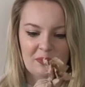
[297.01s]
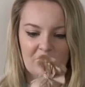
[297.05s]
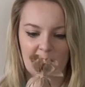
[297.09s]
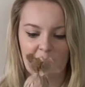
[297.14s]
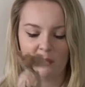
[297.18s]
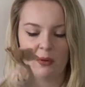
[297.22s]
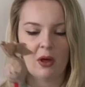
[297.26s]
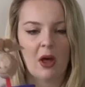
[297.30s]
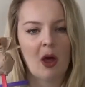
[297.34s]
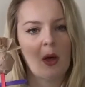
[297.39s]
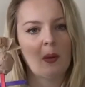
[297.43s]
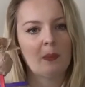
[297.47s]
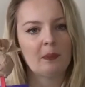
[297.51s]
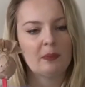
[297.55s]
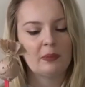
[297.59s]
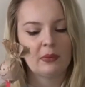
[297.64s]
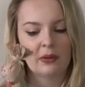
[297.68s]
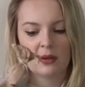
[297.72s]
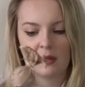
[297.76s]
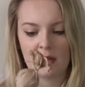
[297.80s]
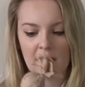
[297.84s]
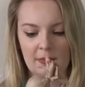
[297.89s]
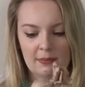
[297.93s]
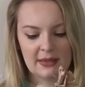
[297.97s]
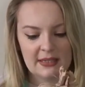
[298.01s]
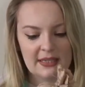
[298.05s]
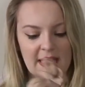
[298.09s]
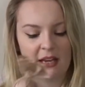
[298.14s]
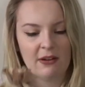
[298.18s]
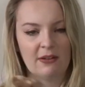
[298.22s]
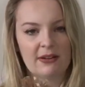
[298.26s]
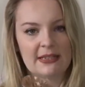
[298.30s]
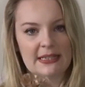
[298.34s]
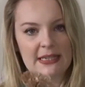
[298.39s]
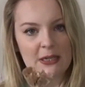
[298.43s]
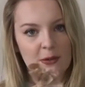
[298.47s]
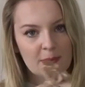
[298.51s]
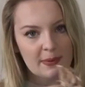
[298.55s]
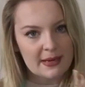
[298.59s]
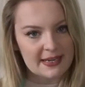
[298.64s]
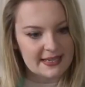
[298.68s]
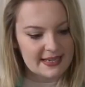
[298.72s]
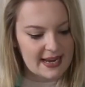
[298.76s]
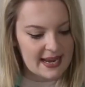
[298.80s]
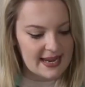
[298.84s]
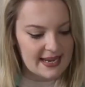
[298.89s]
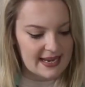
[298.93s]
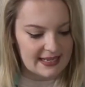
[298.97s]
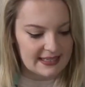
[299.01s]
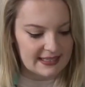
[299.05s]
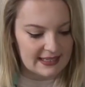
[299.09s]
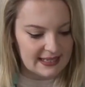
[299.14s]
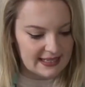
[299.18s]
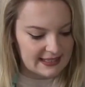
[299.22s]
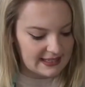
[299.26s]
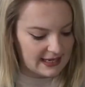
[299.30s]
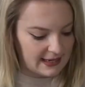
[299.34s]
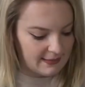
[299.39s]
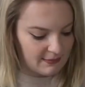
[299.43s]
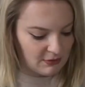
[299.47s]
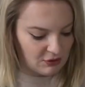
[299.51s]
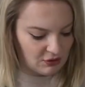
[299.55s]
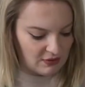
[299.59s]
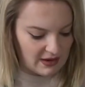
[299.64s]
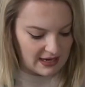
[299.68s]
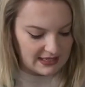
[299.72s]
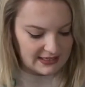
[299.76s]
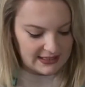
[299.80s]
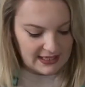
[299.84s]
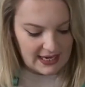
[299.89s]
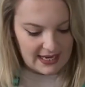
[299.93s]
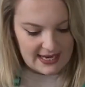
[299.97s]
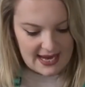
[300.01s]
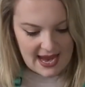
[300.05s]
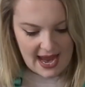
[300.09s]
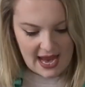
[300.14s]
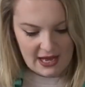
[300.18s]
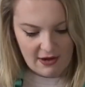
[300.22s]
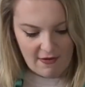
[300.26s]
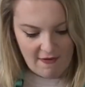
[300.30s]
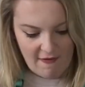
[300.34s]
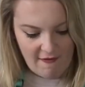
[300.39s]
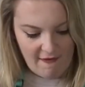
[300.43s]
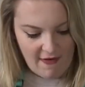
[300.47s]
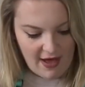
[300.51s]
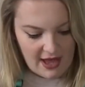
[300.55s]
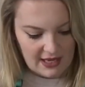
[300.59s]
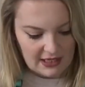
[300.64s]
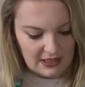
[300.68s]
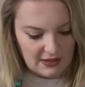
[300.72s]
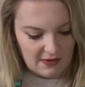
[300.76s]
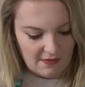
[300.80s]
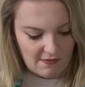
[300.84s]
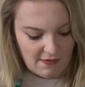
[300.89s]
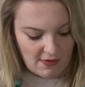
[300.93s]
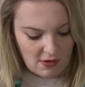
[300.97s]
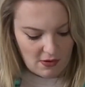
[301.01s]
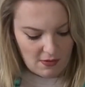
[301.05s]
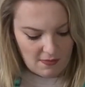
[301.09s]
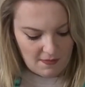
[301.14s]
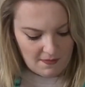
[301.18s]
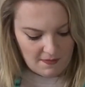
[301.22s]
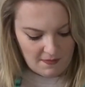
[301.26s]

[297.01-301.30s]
Well, My Scarecrow is a little bit naked, so let's get him dressed. Take your head off first of all.